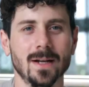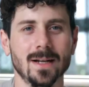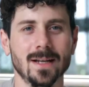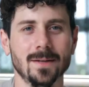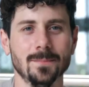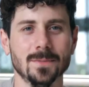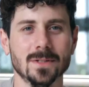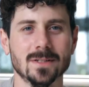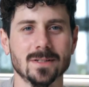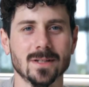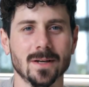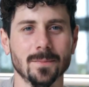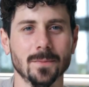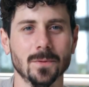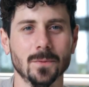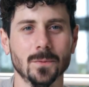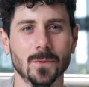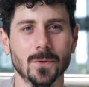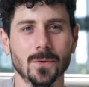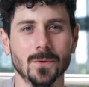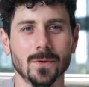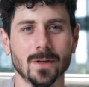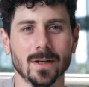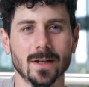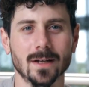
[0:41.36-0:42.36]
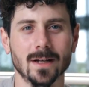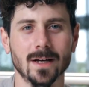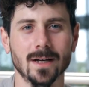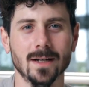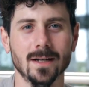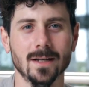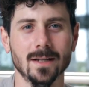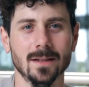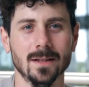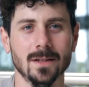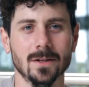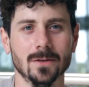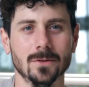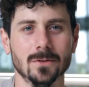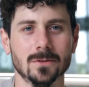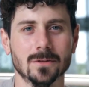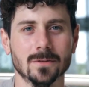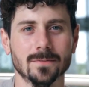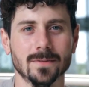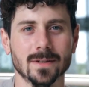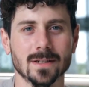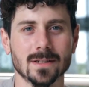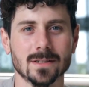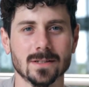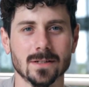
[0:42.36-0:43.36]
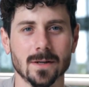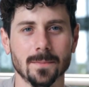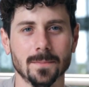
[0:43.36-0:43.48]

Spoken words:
name is Simon Wall, and I lead the Ultrafast